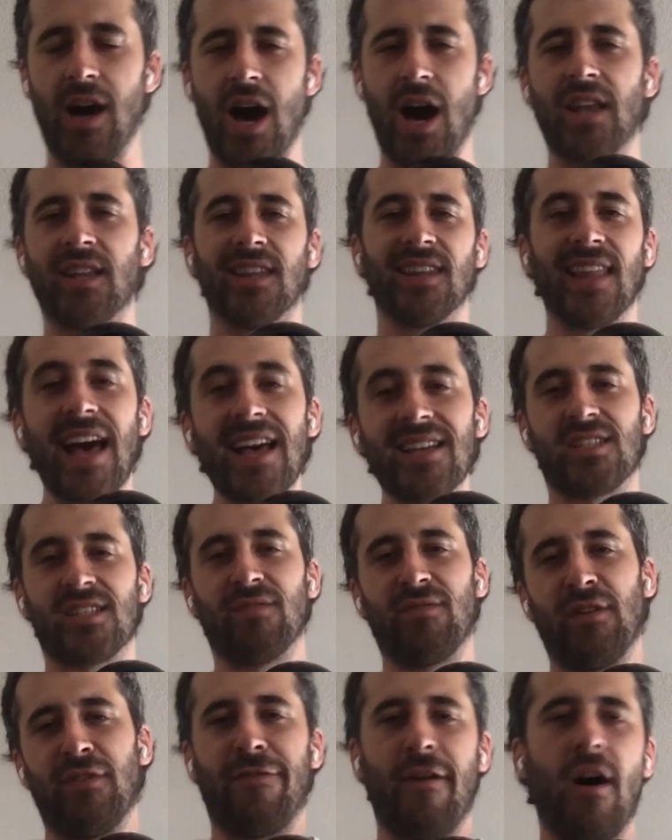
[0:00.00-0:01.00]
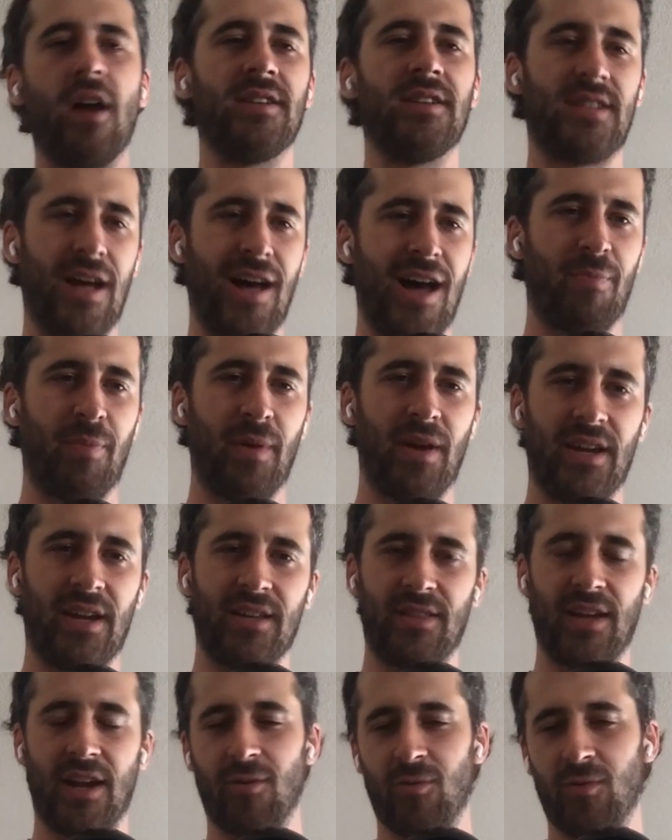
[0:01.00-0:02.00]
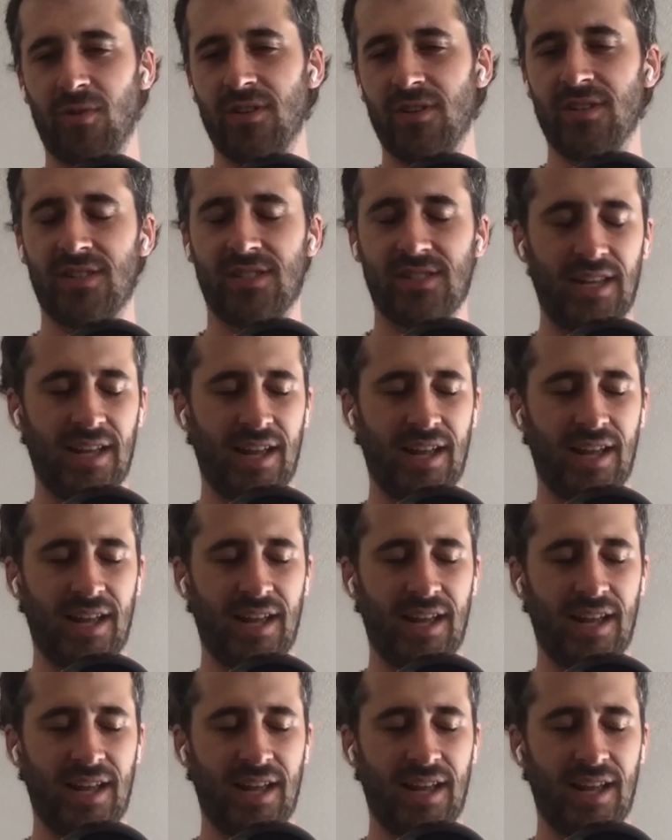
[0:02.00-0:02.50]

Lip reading: less of a fun topic, there was,